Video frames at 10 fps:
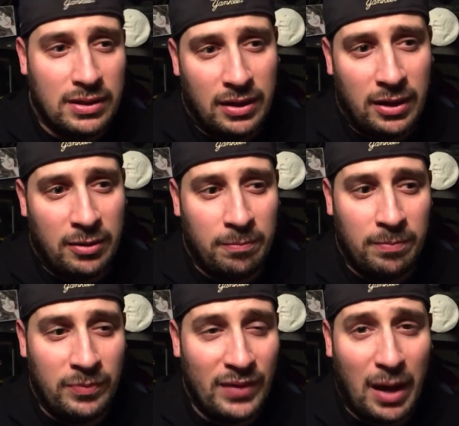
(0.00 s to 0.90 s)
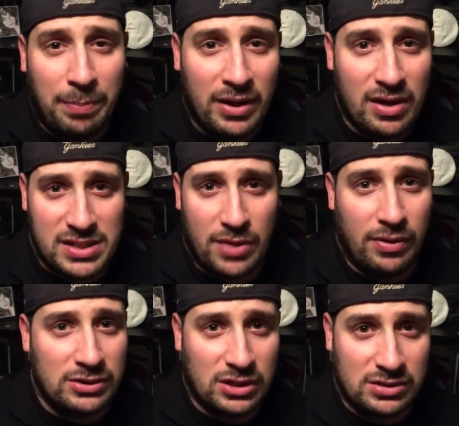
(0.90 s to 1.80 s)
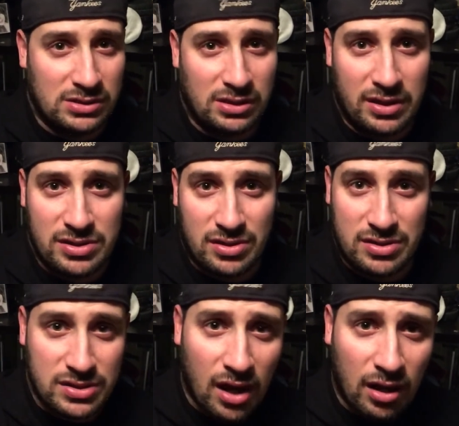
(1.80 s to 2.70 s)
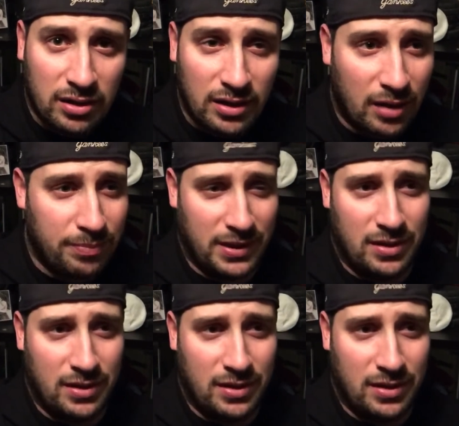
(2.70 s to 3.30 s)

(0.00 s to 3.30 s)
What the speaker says: Not because I think Justice League is going to suck, I'm not